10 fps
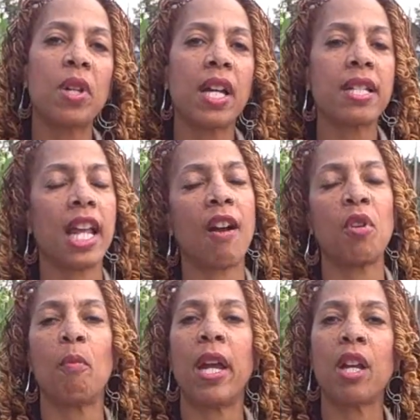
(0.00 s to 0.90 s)
because they have
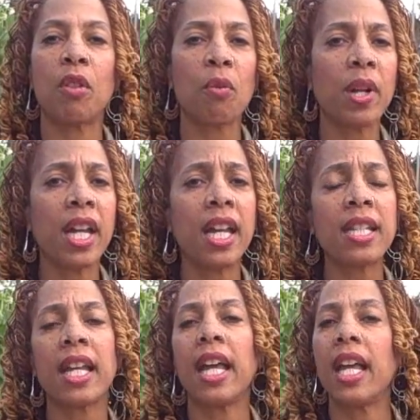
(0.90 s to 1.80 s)
your omega-3s.